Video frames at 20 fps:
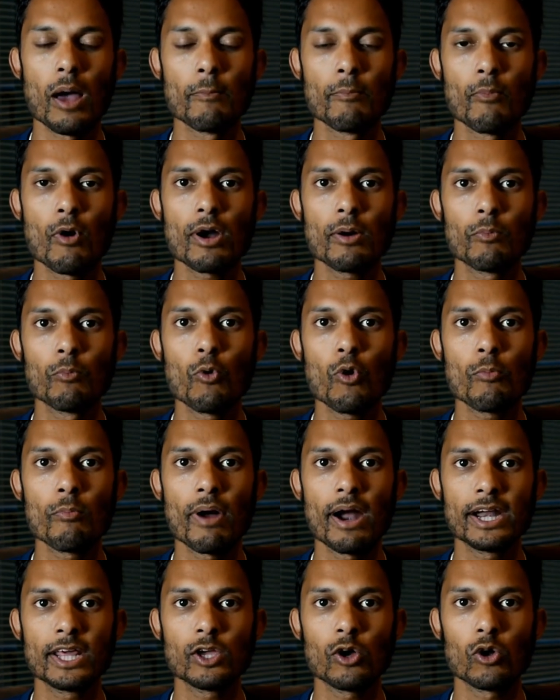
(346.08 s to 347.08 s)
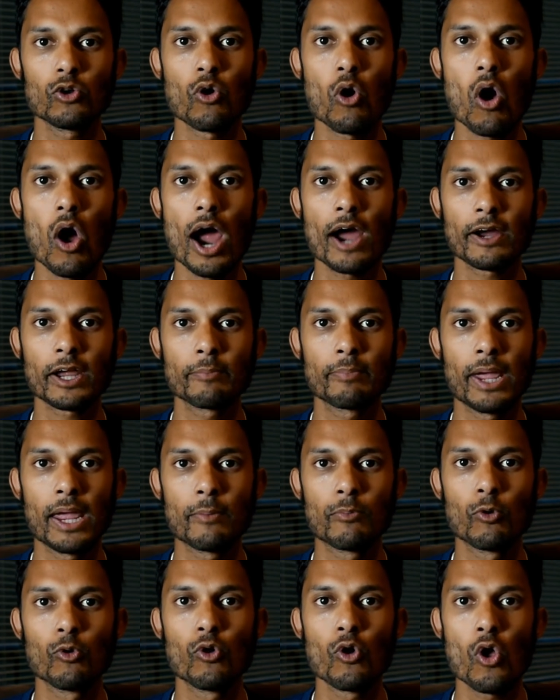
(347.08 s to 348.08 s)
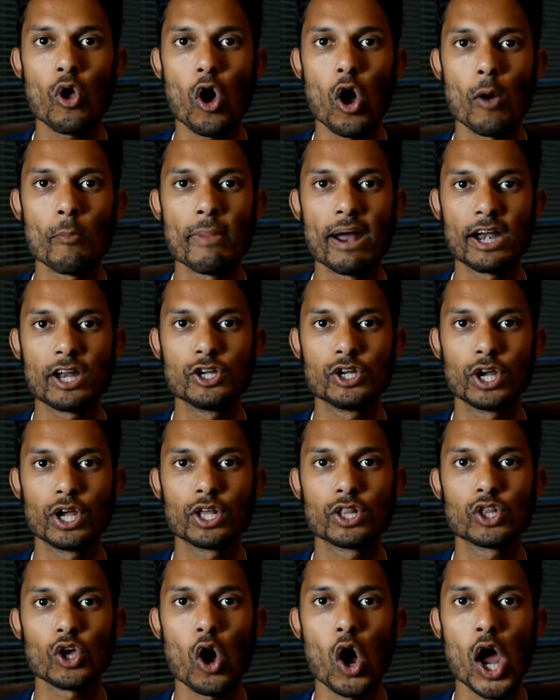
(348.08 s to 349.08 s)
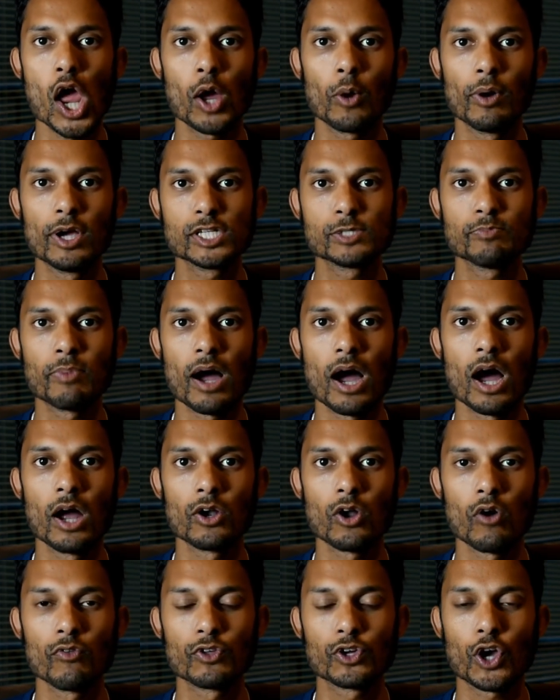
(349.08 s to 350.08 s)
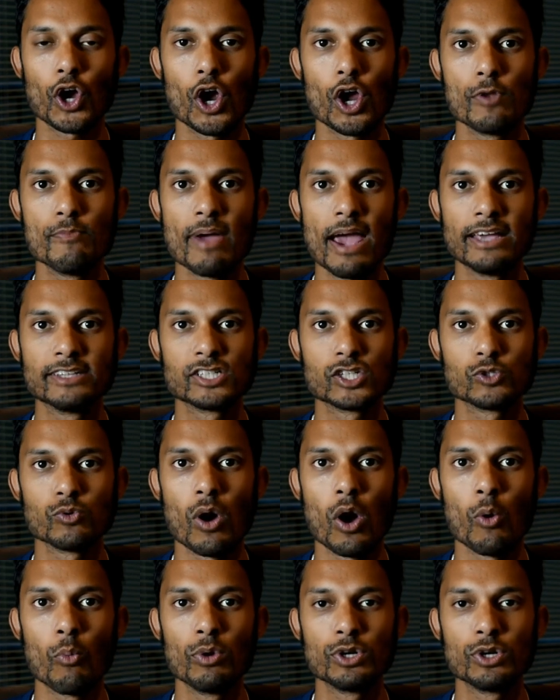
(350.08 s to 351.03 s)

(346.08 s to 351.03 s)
more money on hiring people on managing the iOS part of the code base as well,